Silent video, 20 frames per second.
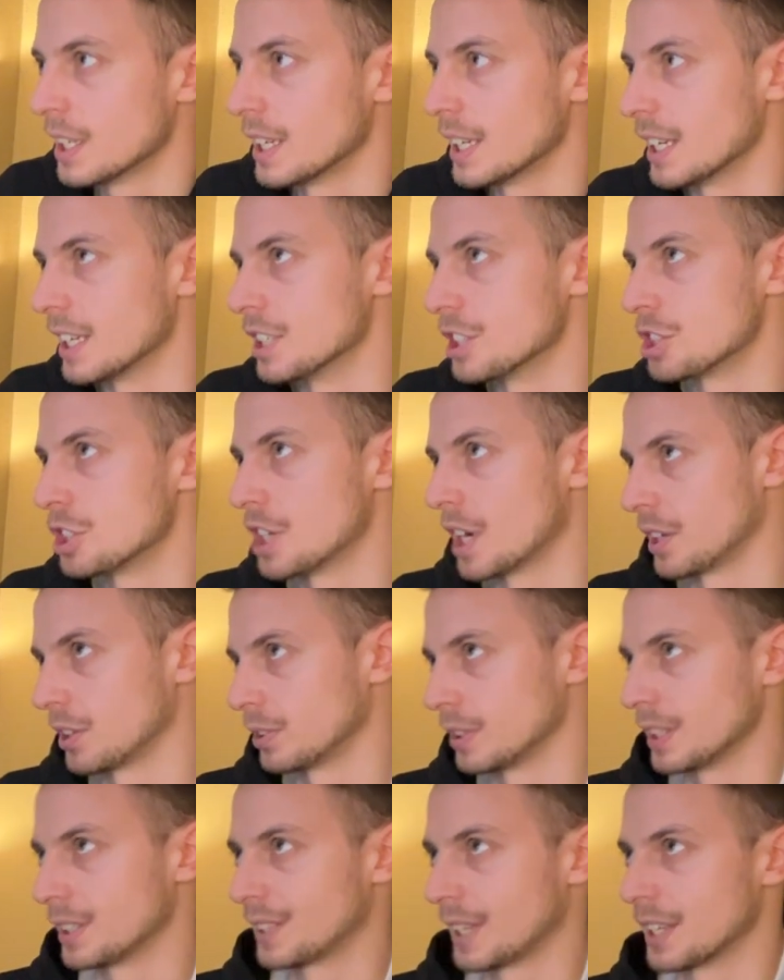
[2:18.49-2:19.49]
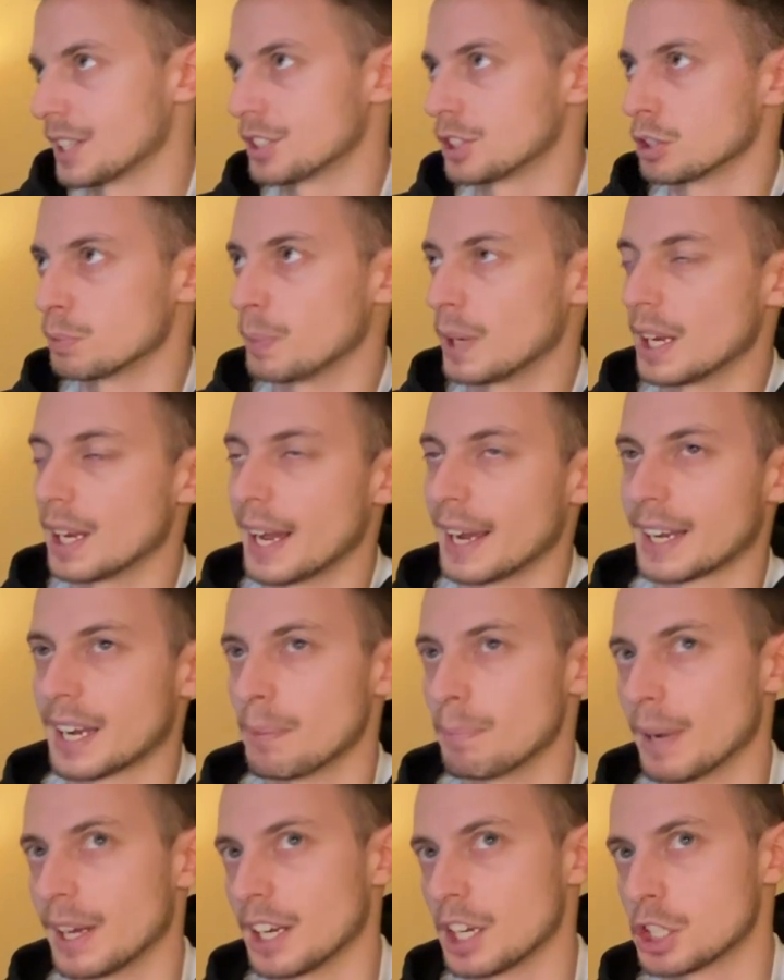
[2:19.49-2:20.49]
is generally tends to be like a
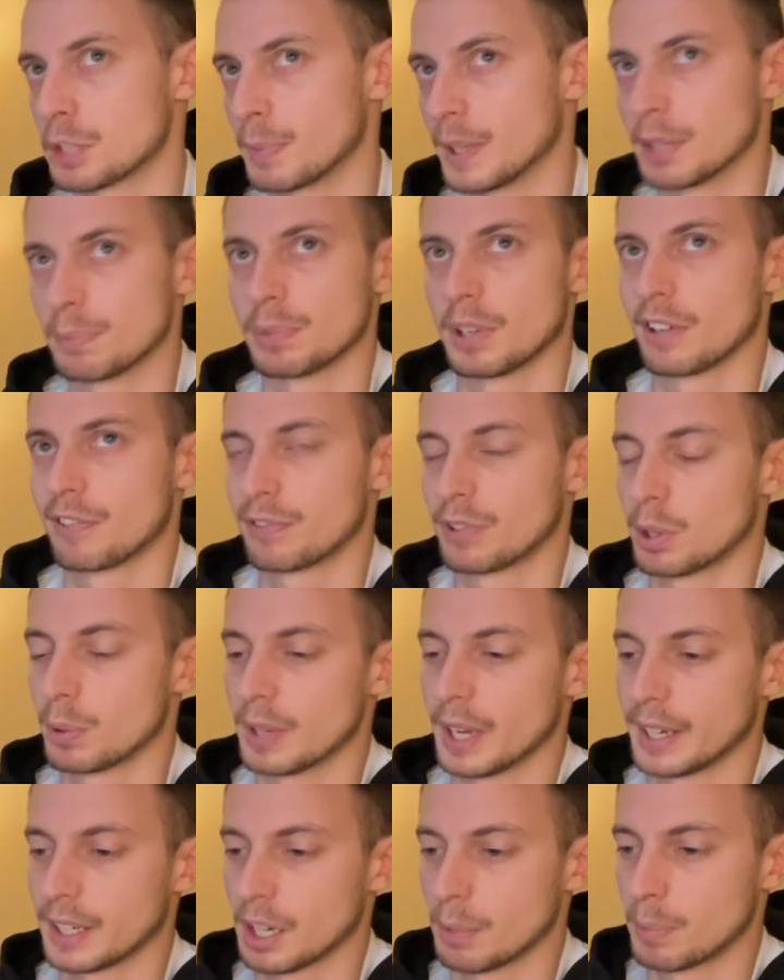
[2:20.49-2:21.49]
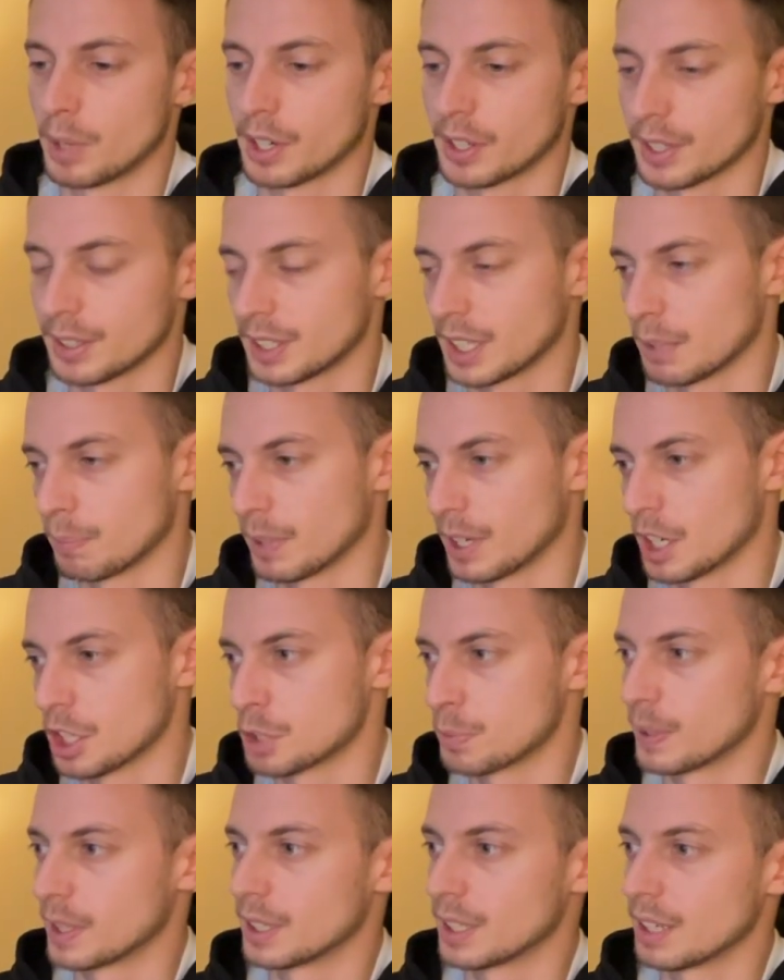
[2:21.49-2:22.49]
management platform, like a marketing
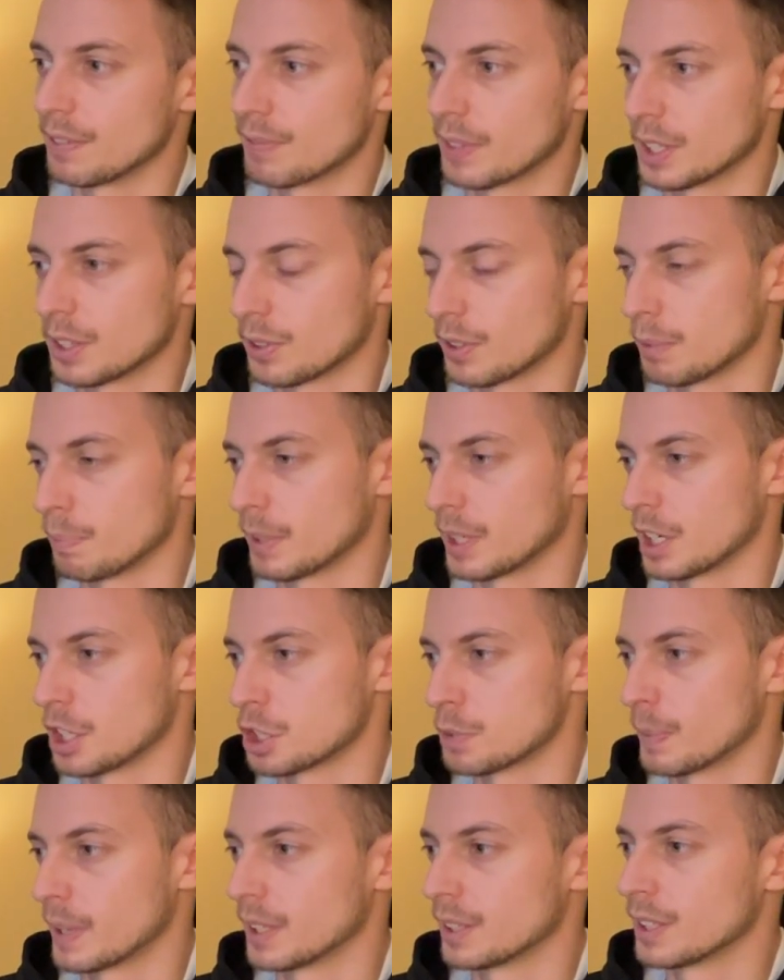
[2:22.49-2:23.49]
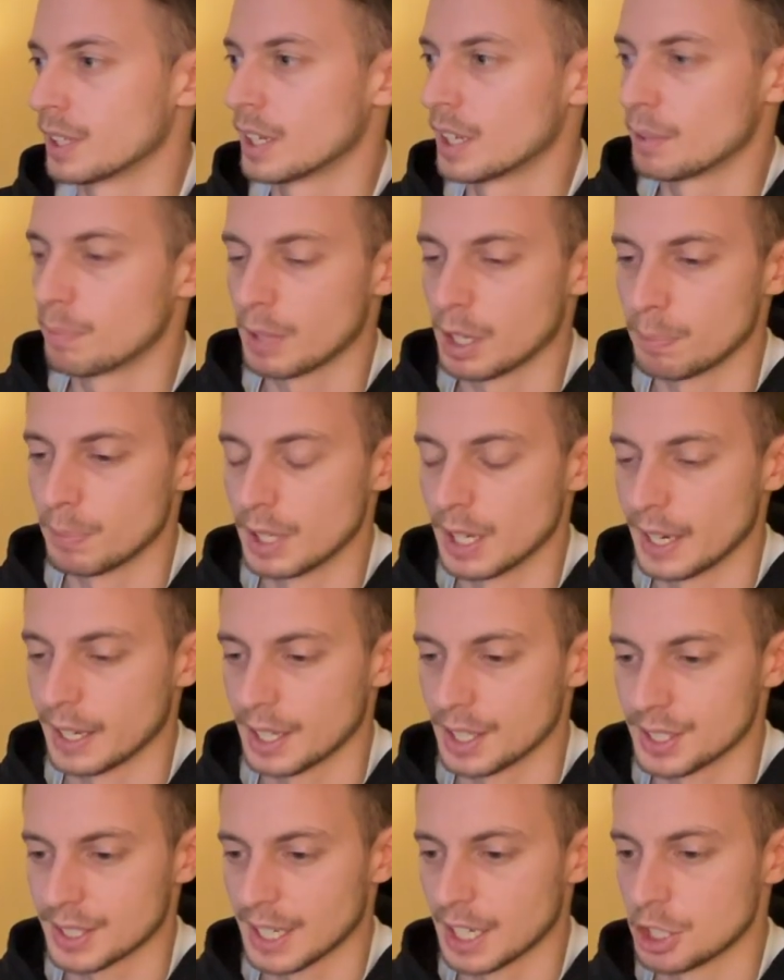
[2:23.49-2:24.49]
management, inventory management, maybe like a
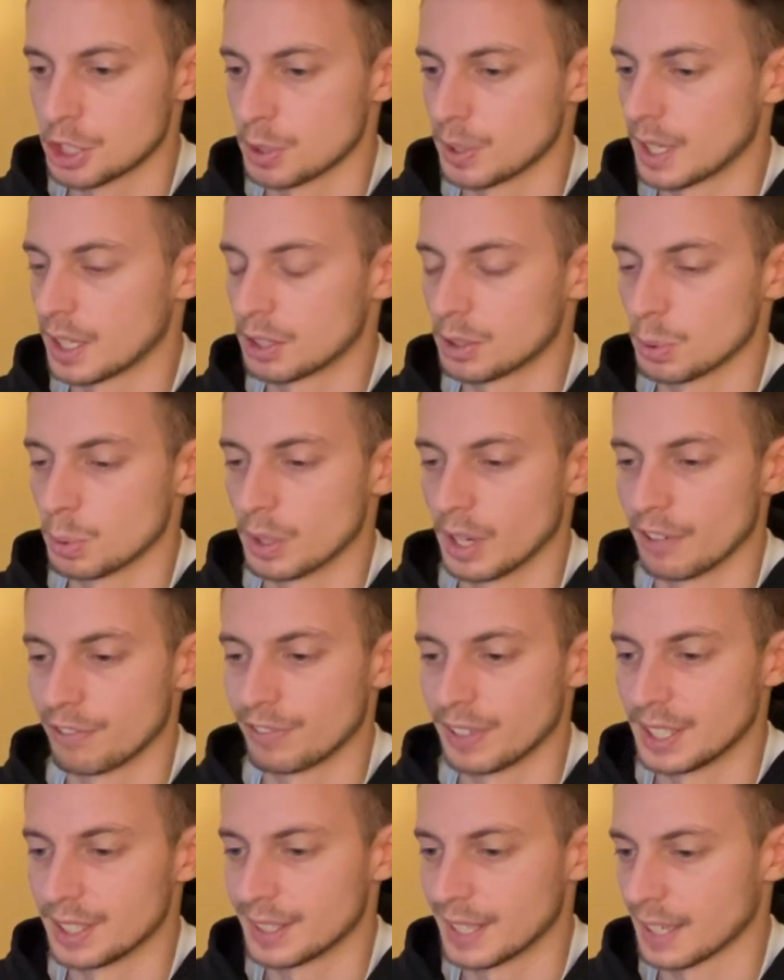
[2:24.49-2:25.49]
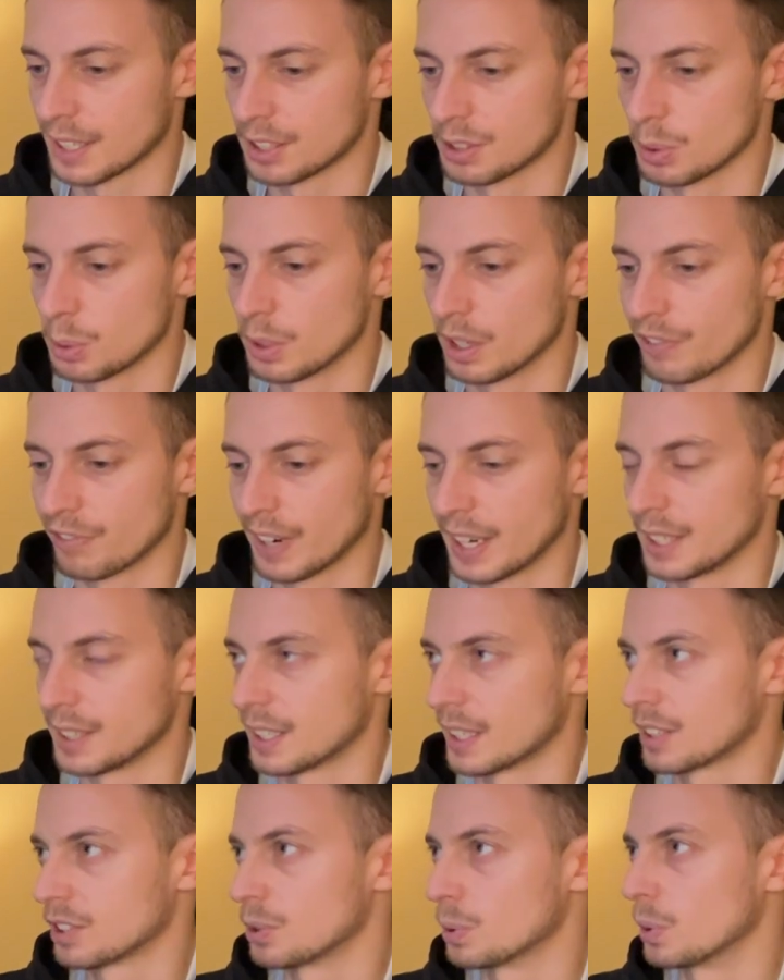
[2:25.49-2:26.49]
scheduling tool, a fintech tool, a
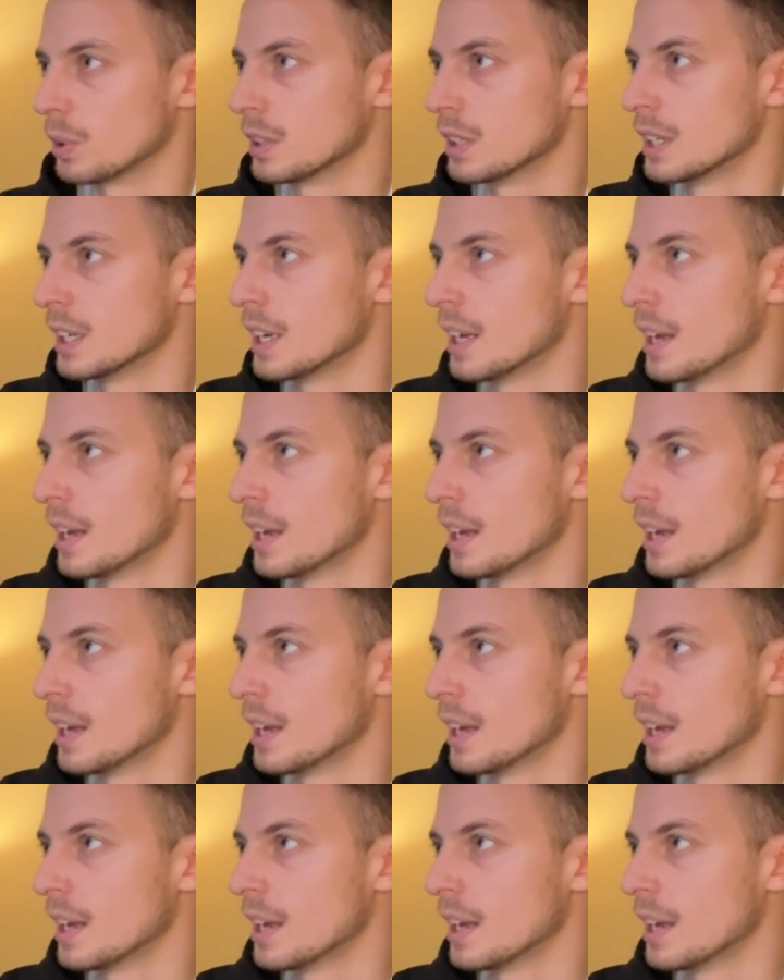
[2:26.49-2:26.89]
fintech tool.